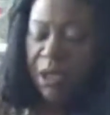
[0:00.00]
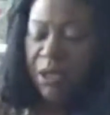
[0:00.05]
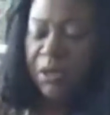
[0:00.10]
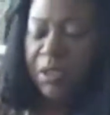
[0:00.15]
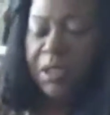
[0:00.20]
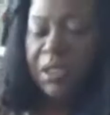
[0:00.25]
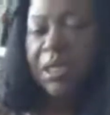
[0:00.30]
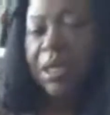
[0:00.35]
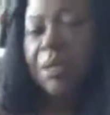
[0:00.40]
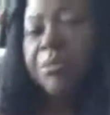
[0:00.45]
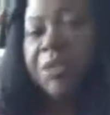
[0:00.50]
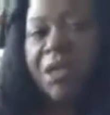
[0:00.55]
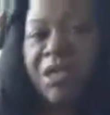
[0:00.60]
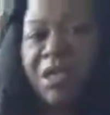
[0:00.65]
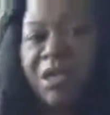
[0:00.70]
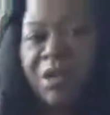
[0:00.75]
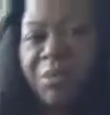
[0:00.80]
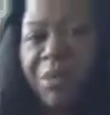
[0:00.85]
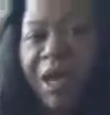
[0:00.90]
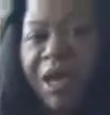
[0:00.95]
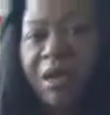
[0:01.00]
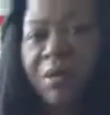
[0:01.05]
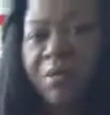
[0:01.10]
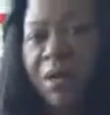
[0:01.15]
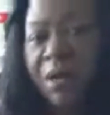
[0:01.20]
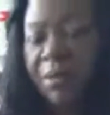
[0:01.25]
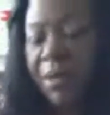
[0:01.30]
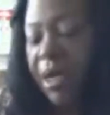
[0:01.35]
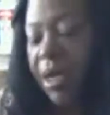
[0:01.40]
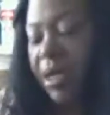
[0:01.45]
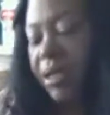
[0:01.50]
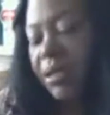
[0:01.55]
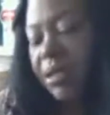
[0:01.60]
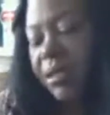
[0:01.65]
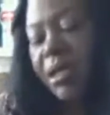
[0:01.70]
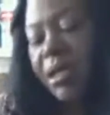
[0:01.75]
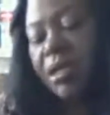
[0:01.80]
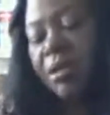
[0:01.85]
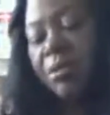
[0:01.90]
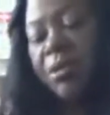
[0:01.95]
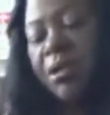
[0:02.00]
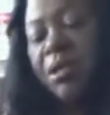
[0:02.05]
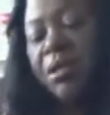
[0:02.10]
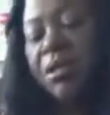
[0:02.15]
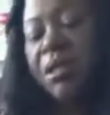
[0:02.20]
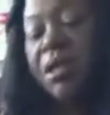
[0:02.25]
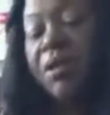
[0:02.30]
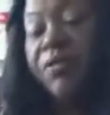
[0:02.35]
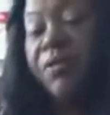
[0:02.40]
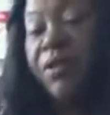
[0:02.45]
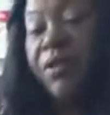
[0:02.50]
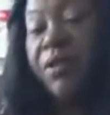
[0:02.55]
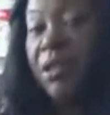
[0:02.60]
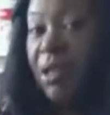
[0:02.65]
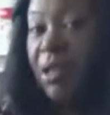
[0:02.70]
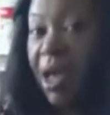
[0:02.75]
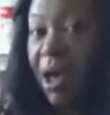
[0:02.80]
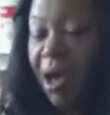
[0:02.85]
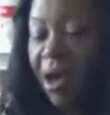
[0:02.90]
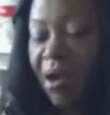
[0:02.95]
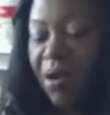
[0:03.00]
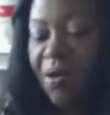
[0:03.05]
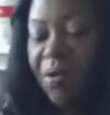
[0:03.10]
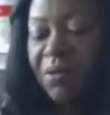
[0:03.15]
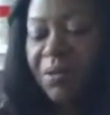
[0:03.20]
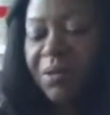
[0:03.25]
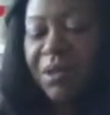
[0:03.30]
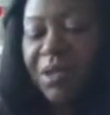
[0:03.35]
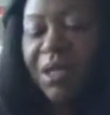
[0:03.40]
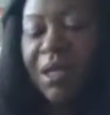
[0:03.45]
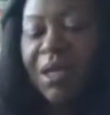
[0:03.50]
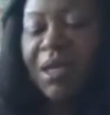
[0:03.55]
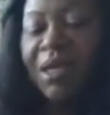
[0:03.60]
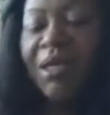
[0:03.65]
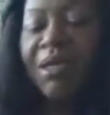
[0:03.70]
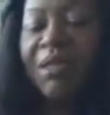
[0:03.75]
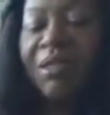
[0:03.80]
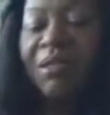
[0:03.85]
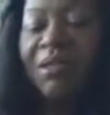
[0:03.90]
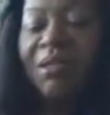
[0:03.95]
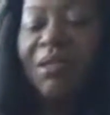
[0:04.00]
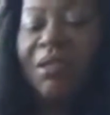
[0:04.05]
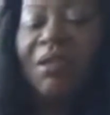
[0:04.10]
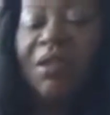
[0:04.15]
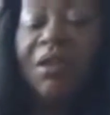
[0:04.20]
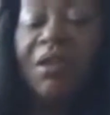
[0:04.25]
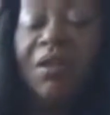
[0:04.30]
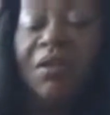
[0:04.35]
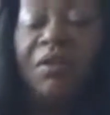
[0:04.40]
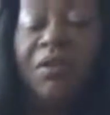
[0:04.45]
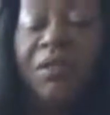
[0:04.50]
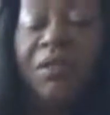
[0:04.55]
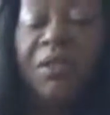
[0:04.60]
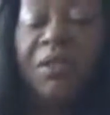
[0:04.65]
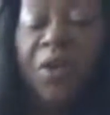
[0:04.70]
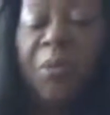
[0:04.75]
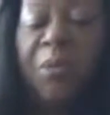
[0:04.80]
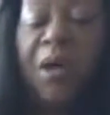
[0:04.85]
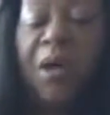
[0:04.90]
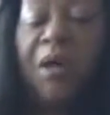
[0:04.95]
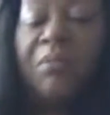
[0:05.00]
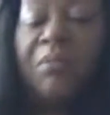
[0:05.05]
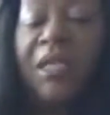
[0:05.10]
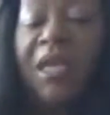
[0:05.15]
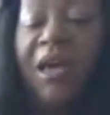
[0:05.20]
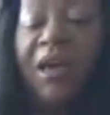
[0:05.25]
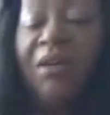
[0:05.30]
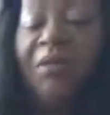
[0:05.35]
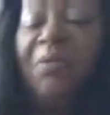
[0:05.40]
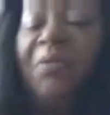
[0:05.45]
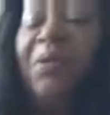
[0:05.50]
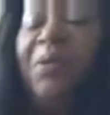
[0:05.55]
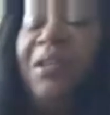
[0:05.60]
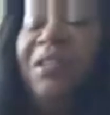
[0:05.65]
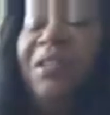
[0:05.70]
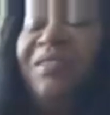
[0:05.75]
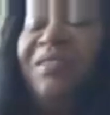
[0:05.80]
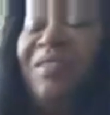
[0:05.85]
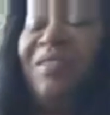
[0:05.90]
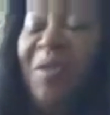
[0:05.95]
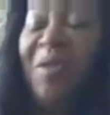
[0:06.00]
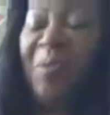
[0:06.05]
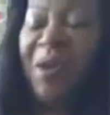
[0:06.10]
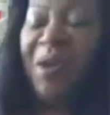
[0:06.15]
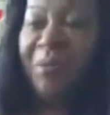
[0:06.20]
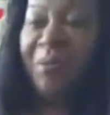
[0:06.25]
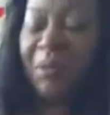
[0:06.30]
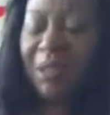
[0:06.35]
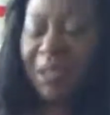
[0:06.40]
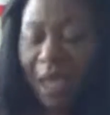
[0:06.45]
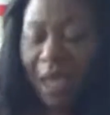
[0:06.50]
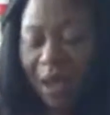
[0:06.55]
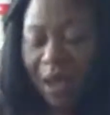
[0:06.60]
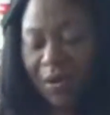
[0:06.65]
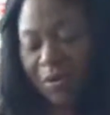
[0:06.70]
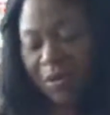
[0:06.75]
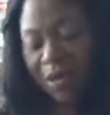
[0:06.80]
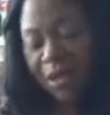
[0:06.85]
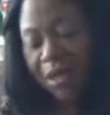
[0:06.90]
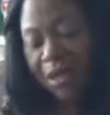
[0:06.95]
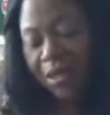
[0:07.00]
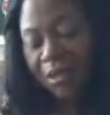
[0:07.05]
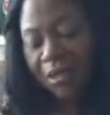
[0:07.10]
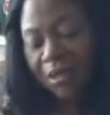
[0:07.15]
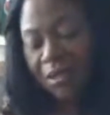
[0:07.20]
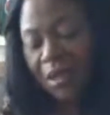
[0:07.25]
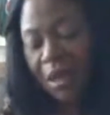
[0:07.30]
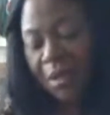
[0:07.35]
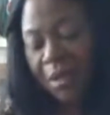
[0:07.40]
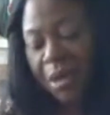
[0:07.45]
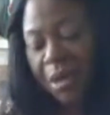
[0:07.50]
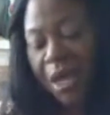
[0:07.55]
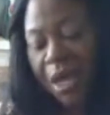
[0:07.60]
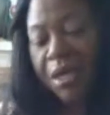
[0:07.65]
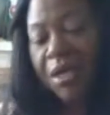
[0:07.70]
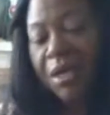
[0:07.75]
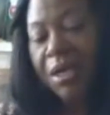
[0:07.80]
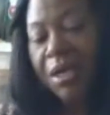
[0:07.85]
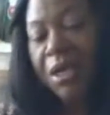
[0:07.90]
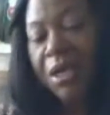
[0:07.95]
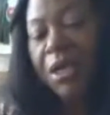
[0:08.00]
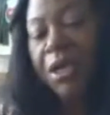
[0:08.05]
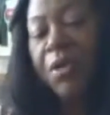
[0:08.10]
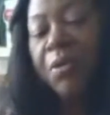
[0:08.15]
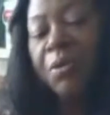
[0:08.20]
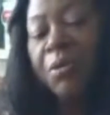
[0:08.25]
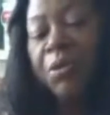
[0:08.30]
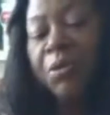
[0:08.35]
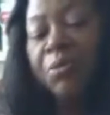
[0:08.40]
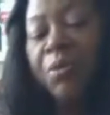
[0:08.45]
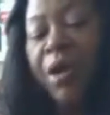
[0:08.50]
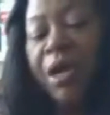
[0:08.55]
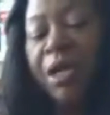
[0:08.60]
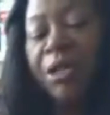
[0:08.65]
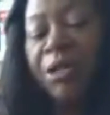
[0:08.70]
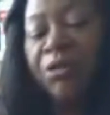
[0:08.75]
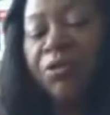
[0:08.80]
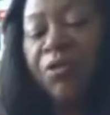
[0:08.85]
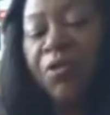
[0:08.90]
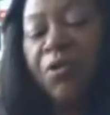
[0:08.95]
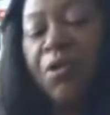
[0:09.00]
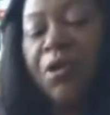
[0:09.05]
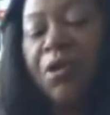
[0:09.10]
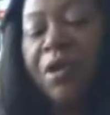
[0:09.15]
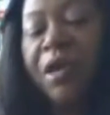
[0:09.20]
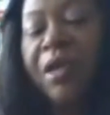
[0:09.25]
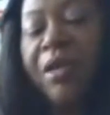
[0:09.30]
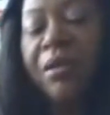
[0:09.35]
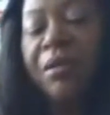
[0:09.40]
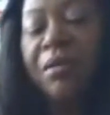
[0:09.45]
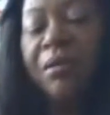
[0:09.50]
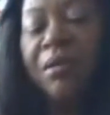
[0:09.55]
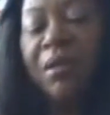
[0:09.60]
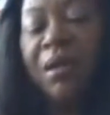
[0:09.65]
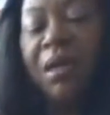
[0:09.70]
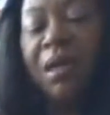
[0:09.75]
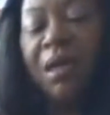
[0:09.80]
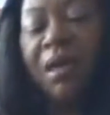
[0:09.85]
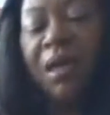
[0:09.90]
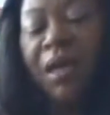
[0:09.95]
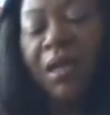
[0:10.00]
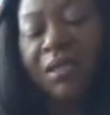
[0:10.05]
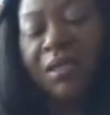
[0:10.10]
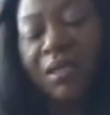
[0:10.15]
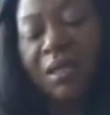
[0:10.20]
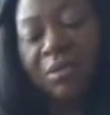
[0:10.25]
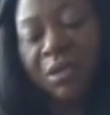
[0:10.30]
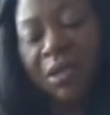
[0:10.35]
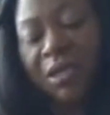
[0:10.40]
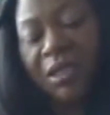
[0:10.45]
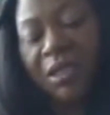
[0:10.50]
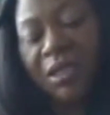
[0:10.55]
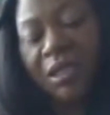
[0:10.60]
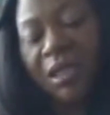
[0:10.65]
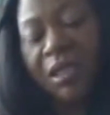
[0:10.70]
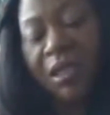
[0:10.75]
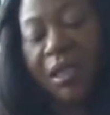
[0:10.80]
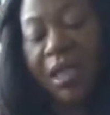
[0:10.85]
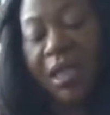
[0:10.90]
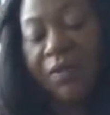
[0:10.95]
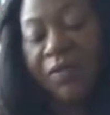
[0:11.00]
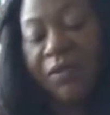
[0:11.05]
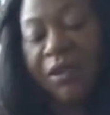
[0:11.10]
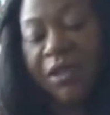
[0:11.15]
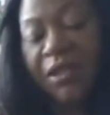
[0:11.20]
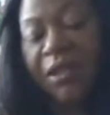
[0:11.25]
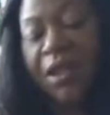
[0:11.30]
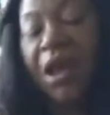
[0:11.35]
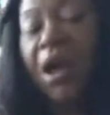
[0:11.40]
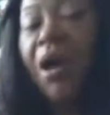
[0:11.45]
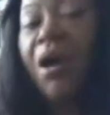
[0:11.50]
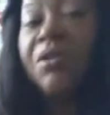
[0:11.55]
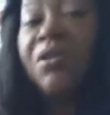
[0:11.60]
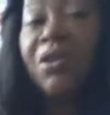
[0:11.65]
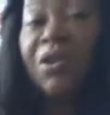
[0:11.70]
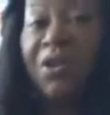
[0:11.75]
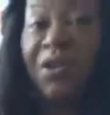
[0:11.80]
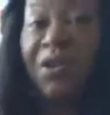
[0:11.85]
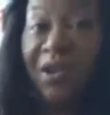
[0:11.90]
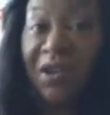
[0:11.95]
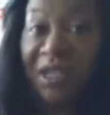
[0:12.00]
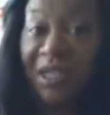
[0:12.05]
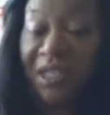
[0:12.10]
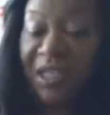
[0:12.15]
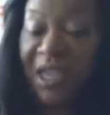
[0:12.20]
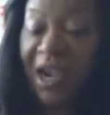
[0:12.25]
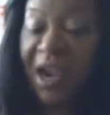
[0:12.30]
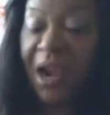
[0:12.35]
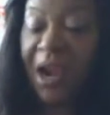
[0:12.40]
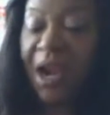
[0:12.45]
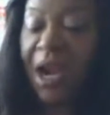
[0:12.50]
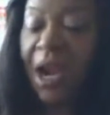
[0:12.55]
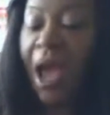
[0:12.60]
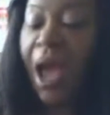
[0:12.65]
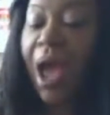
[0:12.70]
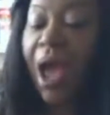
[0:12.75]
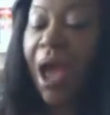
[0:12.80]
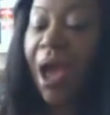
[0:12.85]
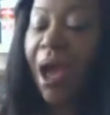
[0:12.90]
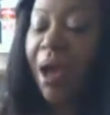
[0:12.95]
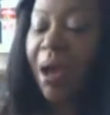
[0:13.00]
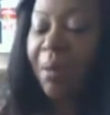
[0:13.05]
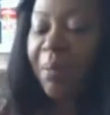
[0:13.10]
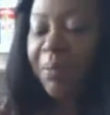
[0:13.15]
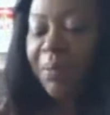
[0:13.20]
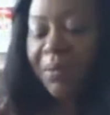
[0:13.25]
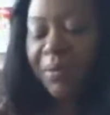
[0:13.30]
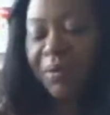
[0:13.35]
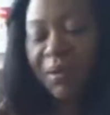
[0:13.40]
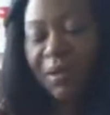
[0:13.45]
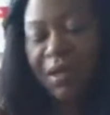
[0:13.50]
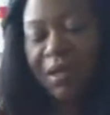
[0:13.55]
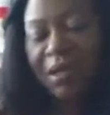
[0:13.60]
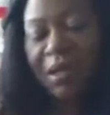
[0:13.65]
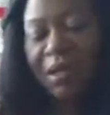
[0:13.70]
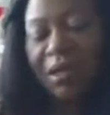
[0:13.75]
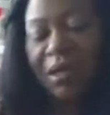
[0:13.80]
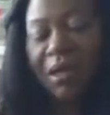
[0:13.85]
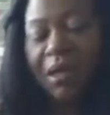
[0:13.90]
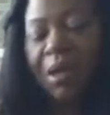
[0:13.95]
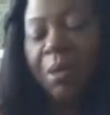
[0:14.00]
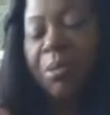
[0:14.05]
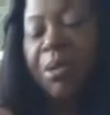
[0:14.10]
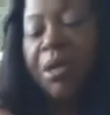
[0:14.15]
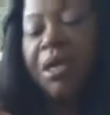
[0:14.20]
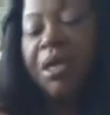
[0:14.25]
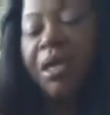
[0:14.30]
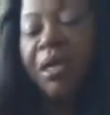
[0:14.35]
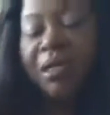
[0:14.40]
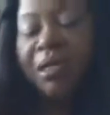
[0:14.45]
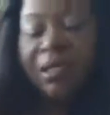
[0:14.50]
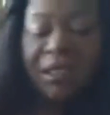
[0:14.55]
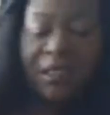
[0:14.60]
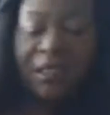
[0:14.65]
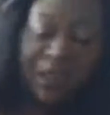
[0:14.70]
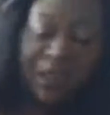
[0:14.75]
You know, something in the back of my mind is telling me to leave it alone. You know, soap comes out when soap comes out. I'm not in a huge rush for it. And something is saying, leave it alone. You're going to tear it up because it's